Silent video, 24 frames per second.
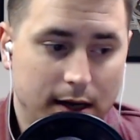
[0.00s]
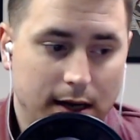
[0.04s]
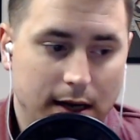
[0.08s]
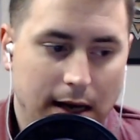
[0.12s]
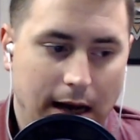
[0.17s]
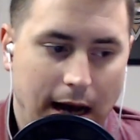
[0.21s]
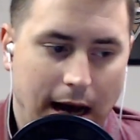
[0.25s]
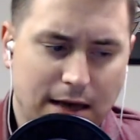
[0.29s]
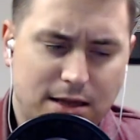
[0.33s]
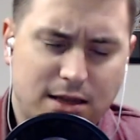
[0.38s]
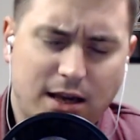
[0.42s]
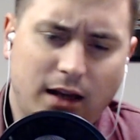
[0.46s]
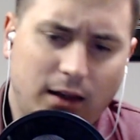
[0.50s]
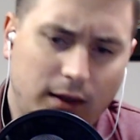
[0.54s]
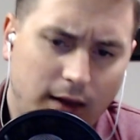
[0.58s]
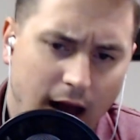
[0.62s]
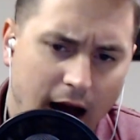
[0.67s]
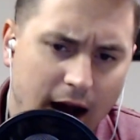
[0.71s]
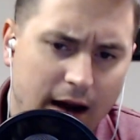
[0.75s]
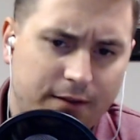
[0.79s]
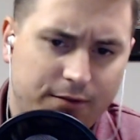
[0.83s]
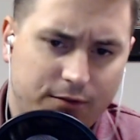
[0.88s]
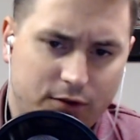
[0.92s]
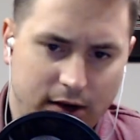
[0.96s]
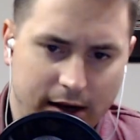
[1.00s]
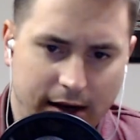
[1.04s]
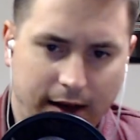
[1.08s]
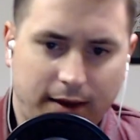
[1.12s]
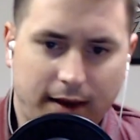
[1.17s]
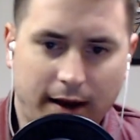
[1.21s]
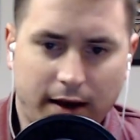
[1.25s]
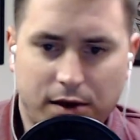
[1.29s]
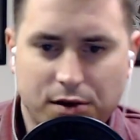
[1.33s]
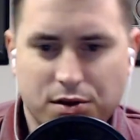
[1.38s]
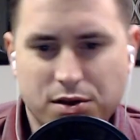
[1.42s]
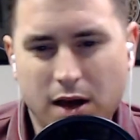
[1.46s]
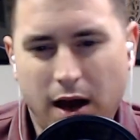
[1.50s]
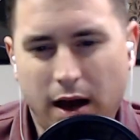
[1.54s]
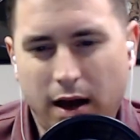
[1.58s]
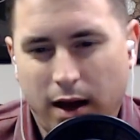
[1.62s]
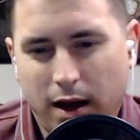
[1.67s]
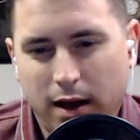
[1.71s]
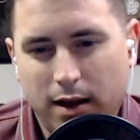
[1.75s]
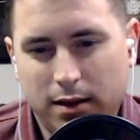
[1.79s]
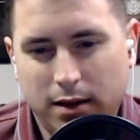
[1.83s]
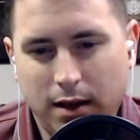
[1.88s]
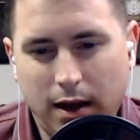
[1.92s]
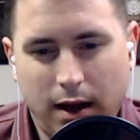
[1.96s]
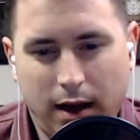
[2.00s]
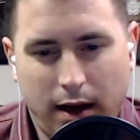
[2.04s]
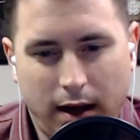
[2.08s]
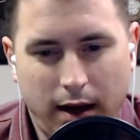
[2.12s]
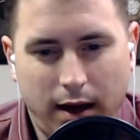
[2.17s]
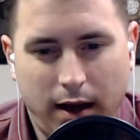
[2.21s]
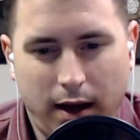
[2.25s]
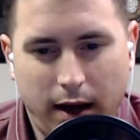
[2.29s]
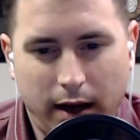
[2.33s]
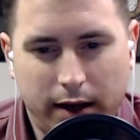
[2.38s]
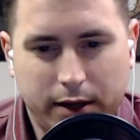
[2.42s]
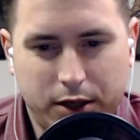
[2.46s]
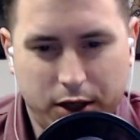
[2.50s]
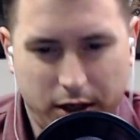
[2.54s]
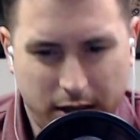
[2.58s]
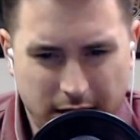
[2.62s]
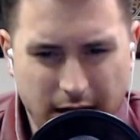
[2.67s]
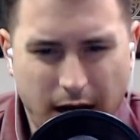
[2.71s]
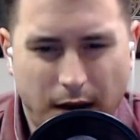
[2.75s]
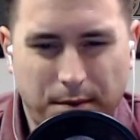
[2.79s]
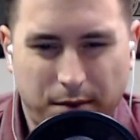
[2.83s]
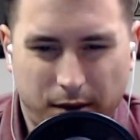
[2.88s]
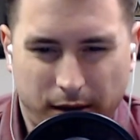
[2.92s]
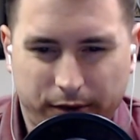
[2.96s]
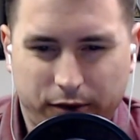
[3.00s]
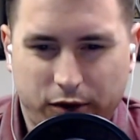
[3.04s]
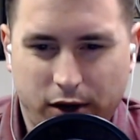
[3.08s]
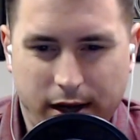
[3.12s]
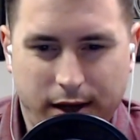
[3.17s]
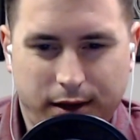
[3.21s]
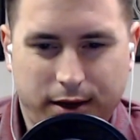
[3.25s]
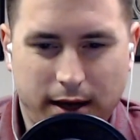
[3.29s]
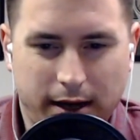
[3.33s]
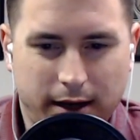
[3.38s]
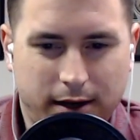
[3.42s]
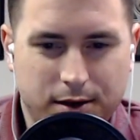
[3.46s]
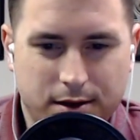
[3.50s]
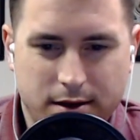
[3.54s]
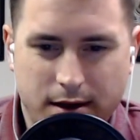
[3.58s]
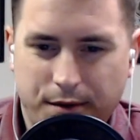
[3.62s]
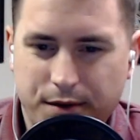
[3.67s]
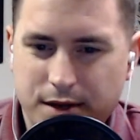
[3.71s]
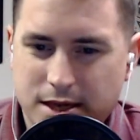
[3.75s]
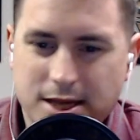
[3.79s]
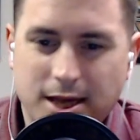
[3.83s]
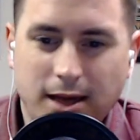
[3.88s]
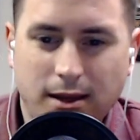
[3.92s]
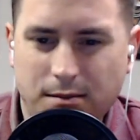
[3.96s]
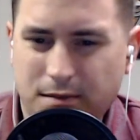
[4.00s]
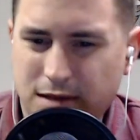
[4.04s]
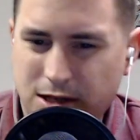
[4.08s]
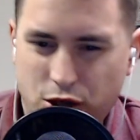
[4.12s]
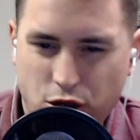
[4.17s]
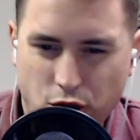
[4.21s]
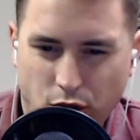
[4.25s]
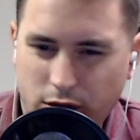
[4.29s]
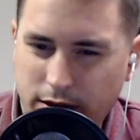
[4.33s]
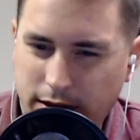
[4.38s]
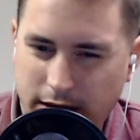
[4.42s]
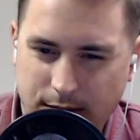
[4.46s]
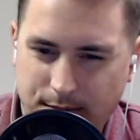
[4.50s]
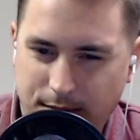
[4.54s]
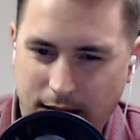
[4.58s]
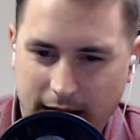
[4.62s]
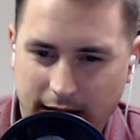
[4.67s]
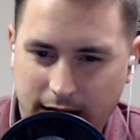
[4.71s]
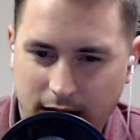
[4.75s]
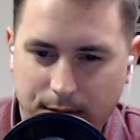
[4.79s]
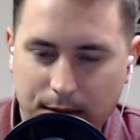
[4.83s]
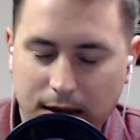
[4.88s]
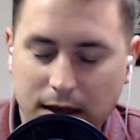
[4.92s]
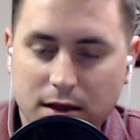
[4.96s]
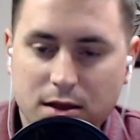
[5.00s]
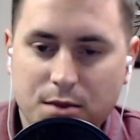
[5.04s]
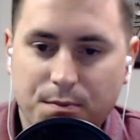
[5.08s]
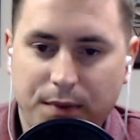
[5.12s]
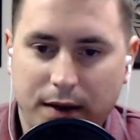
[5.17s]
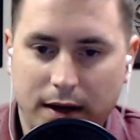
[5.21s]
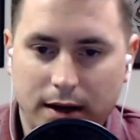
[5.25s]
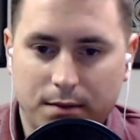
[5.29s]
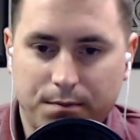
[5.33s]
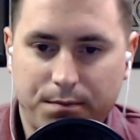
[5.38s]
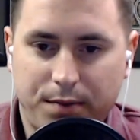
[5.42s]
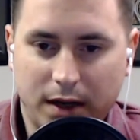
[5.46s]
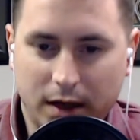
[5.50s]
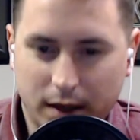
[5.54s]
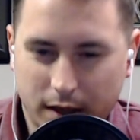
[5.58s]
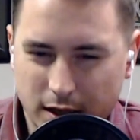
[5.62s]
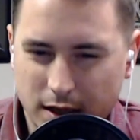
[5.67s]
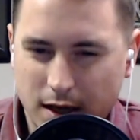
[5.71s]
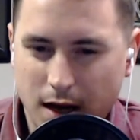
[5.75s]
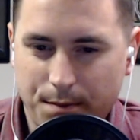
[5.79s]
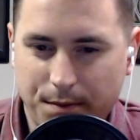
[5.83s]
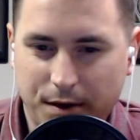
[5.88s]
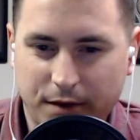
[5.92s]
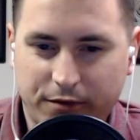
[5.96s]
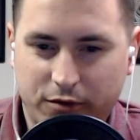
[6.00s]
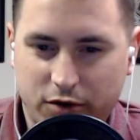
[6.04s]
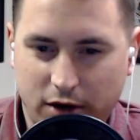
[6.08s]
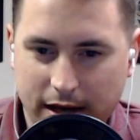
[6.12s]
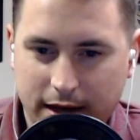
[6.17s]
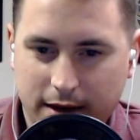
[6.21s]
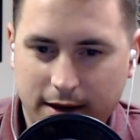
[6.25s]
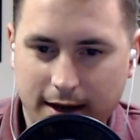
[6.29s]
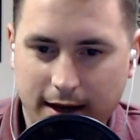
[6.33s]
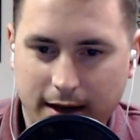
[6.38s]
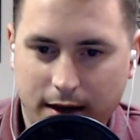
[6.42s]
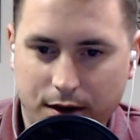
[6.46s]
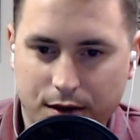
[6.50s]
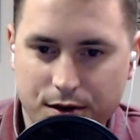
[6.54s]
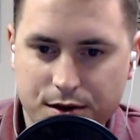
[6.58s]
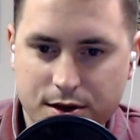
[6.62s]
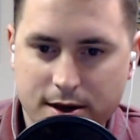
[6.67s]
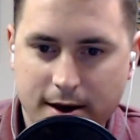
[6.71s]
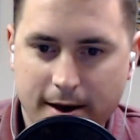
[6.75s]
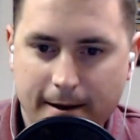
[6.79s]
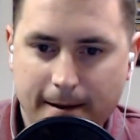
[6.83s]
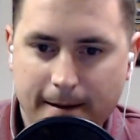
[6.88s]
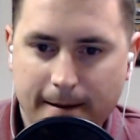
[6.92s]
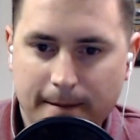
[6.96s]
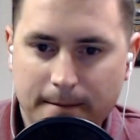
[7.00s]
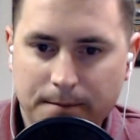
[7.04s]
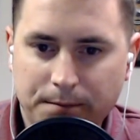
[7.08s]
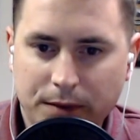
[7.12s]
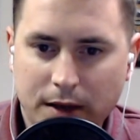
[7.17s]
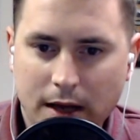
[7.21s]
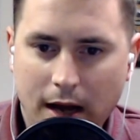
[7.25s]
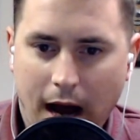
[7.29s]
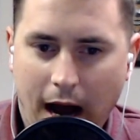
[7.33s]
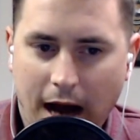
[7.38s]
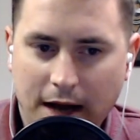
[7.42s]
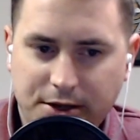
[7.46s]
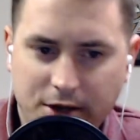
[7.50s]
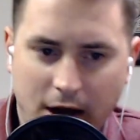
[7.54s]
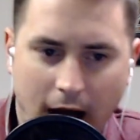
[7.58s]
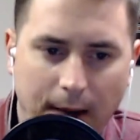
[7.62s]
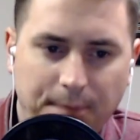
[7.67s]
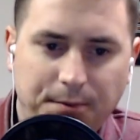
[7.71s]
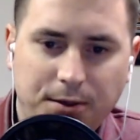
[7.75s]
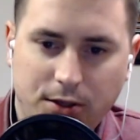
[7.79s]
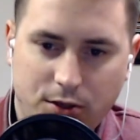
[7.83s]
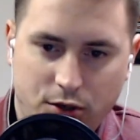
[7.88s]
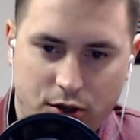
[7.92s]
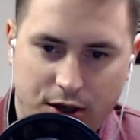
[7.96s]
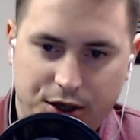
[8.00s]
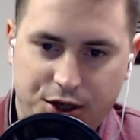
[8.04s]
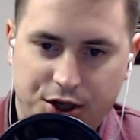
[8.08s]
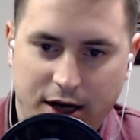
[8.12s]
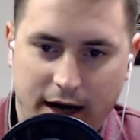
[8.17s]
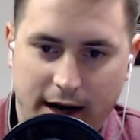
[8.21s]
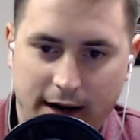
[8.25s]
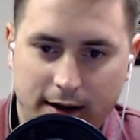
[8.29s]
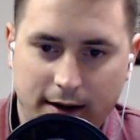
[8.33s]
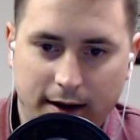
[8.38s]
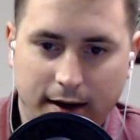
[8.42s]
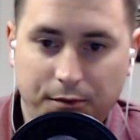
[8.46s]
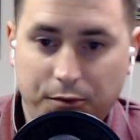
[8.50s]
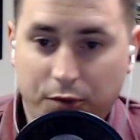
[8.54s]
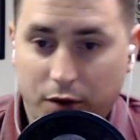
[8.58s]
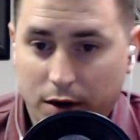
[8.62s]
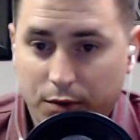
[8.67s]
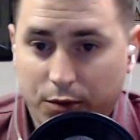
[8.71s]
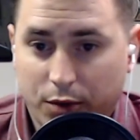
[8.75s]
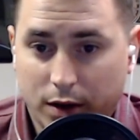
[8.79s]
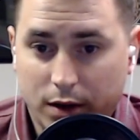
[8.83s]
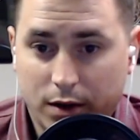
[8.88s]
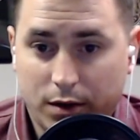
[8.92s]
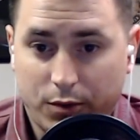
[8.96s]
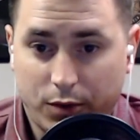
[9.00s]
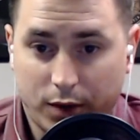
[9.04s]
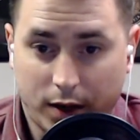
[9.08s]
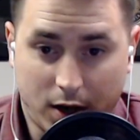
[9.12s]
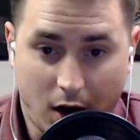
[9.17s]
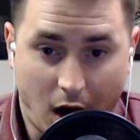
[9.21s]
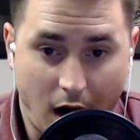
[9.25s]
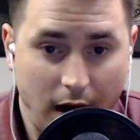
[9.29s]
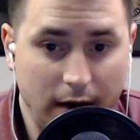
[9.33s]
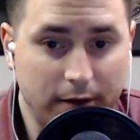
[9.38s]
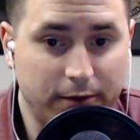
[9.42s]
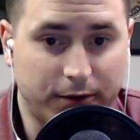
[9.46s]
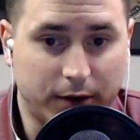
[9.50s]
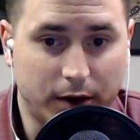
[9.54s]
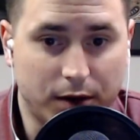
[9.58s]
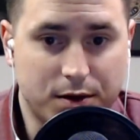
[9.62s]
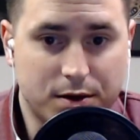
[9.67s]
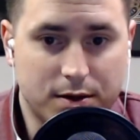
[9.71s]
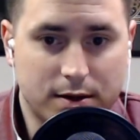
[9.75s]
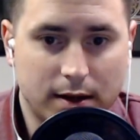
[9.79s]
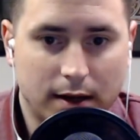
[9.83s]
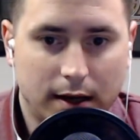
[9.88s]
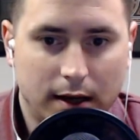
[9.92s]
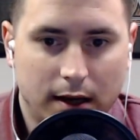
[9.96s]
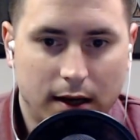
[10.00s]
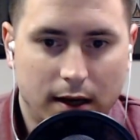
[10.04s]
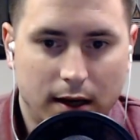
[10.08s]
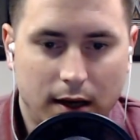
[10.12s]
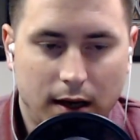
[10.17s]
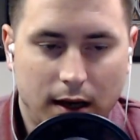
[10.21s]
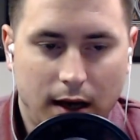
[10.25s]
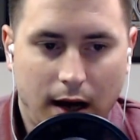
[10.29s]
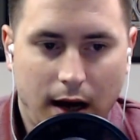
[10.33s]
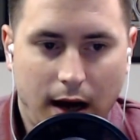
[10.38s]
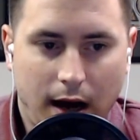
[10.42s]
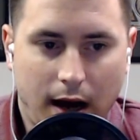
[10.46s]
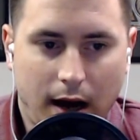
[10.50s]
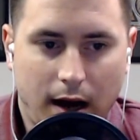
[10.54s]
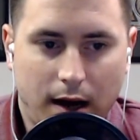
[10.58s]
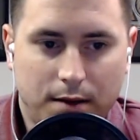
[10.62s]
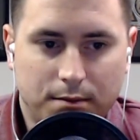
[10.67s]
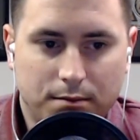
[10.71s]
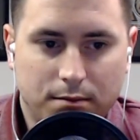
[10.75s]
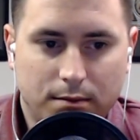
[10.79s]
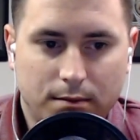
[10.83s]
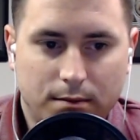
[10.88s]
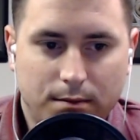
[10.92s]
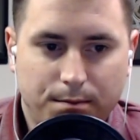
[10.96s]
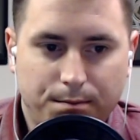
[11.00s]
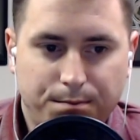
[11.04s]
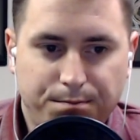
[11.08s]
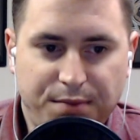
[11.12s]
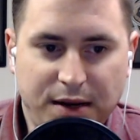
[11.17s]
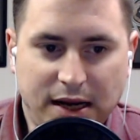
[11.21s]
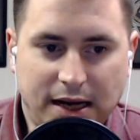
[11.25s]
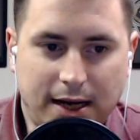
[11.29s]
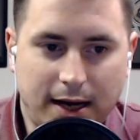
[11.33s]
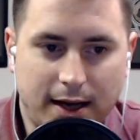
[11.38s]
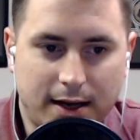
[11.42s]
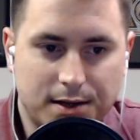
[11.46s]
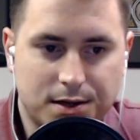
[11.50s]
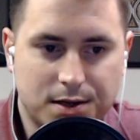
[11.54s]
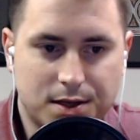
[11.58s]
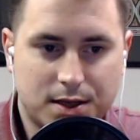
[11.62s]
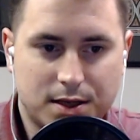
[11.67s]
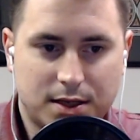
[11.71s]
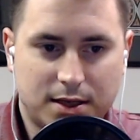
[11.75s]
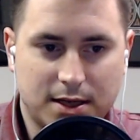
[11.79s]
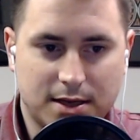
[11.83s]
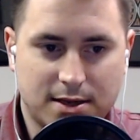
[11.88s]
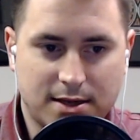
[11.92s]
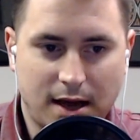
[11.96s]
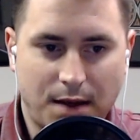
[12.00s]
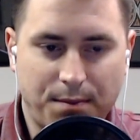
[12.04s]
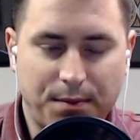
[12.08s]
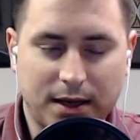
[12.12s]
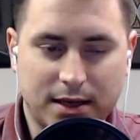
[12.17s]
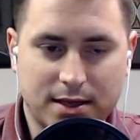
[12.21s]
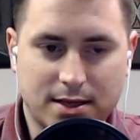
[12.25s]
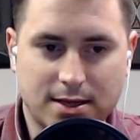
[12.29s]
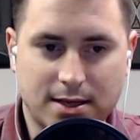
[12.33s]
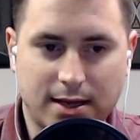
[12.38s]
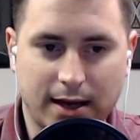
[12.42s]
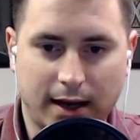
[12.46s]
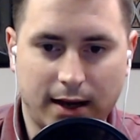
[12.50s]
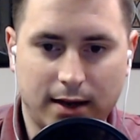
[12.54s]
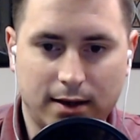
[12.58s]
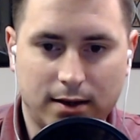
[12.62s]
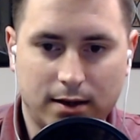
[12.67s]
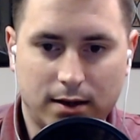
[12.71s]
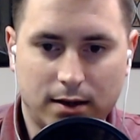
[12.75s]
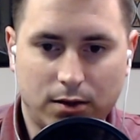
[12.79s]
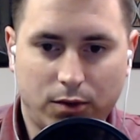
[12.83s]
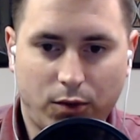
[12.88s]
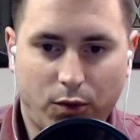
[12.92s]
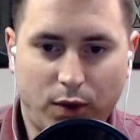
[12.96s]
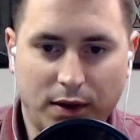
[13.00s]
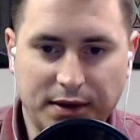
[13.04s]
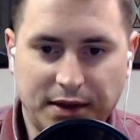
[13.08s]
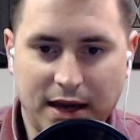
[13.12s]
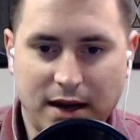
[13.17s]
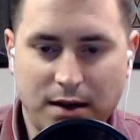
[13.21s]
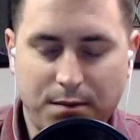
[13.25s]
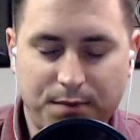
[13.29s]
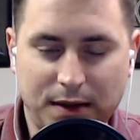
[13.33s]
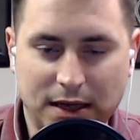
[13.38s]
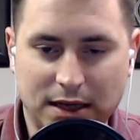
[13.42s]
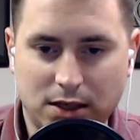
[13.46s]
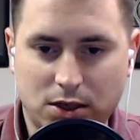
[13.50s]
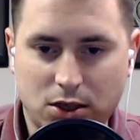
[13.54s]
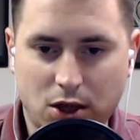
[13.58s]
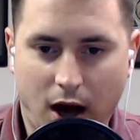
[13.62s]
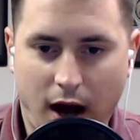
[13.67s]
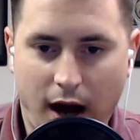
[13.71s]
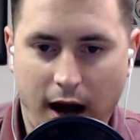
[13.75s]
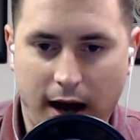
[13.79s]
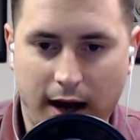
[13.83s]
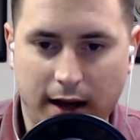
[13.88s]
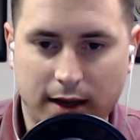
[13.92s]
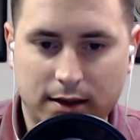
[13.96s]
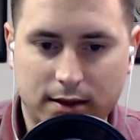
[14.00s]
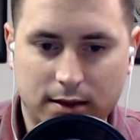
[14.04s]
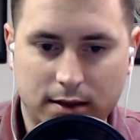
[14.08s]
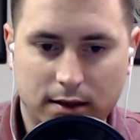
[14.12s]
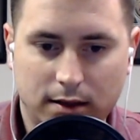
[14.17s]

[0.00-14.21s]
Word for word: I say a lot of Greek thinkers, a, a, a good number of Greek thinkers. I wouldn't say the majority by any means, but but a good number of Greek thinkers adopted Christianity were, were, were converts um, because to some extent what they'd been taught